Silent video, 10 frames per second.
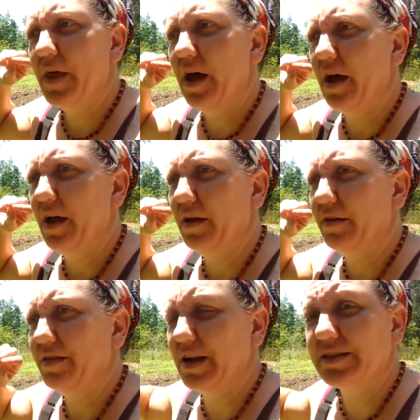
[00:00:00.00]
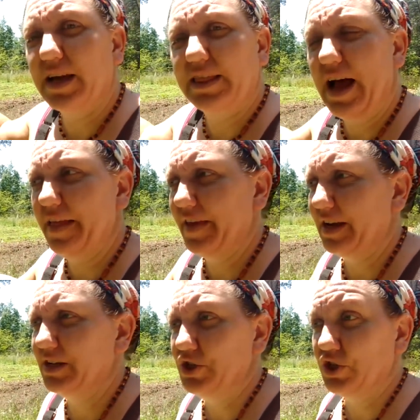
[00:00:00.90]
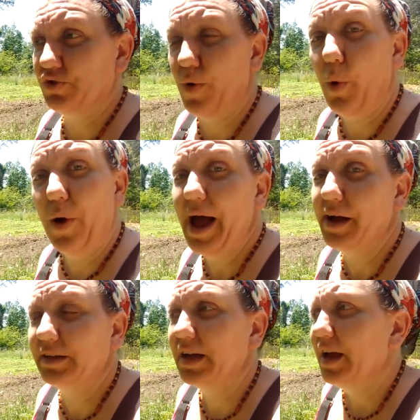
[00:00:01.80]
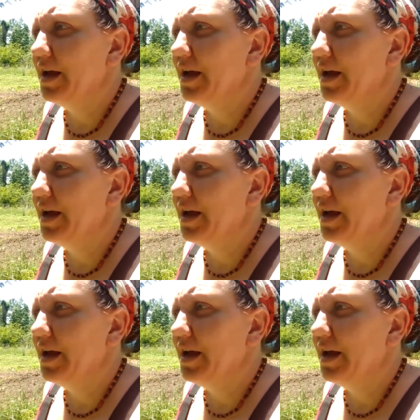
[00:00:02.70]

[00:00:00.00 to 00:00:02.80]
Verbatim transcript: and things like that that can just grow wild,